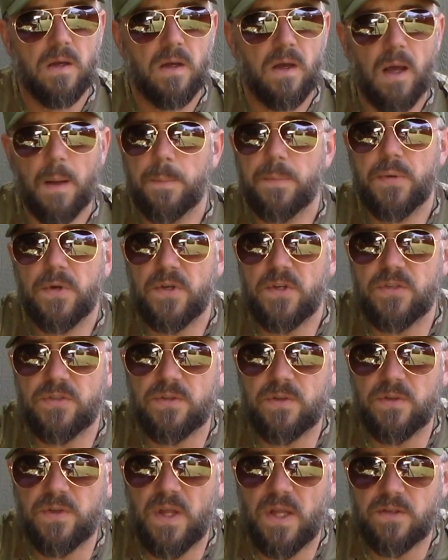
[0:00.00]
I'm pretty
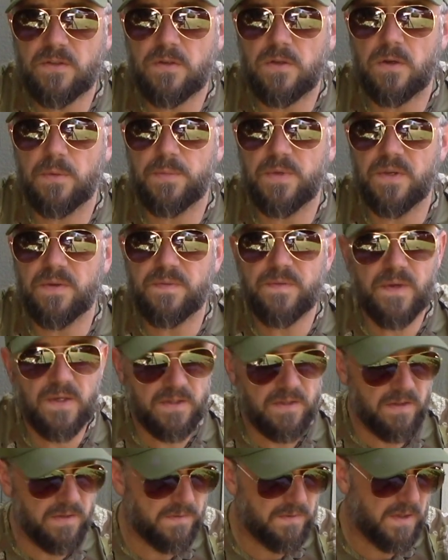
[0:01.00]
sure that's going to be
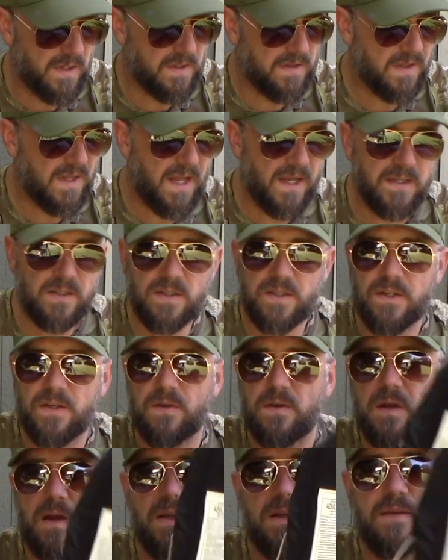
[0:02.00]
effective. And likely
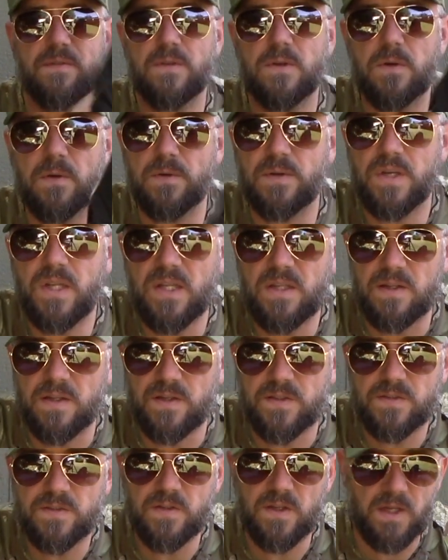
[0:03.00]
you're not even going to need
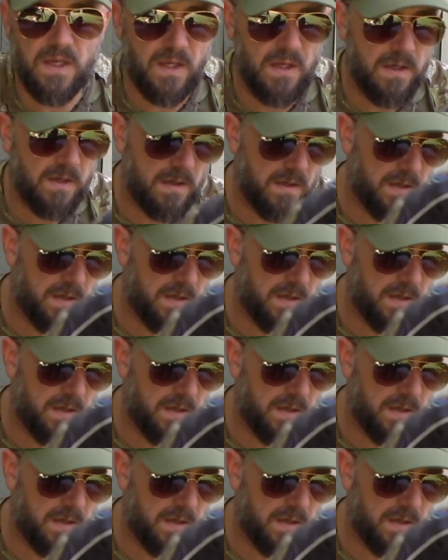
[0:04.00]
this thing.